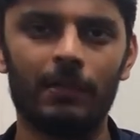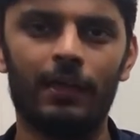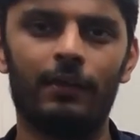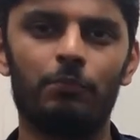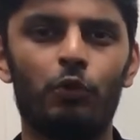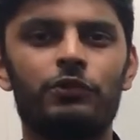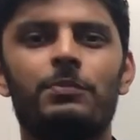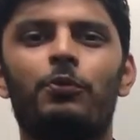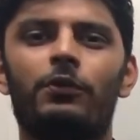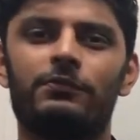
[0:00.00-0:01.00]
and most
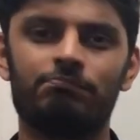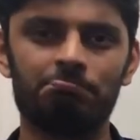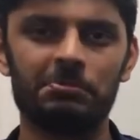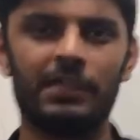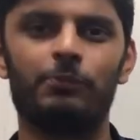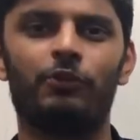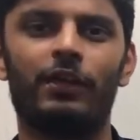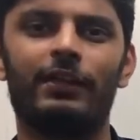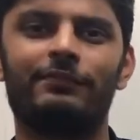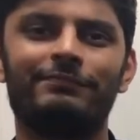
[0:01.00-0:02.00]
important, keep
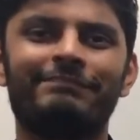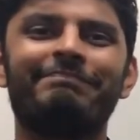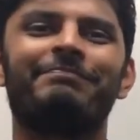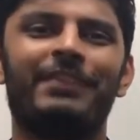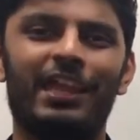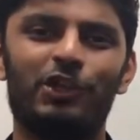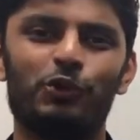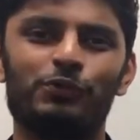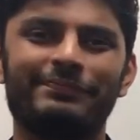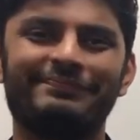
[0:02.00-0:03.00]
trying. Thank
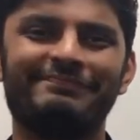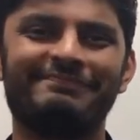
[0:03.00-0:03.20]
you.